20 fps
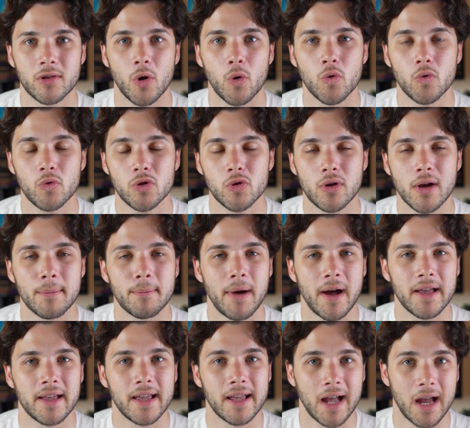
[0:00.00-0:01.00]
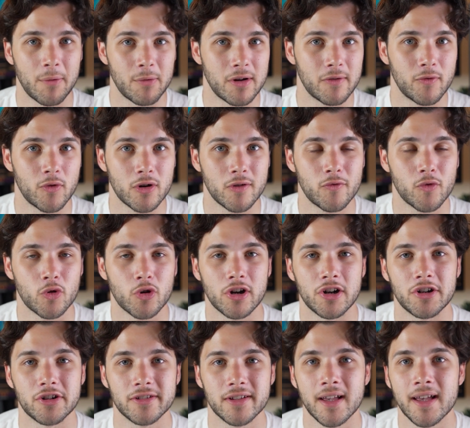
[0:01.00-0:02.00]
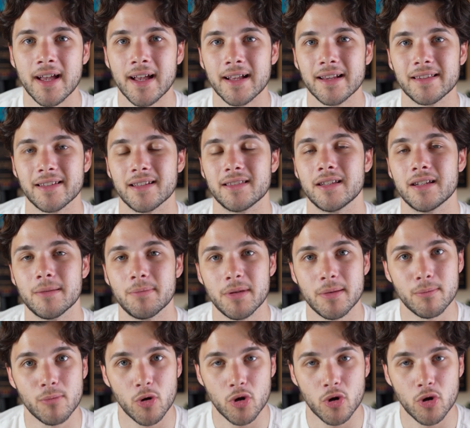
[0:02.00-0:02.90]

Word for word: So you can buy a 144 Hz 1080p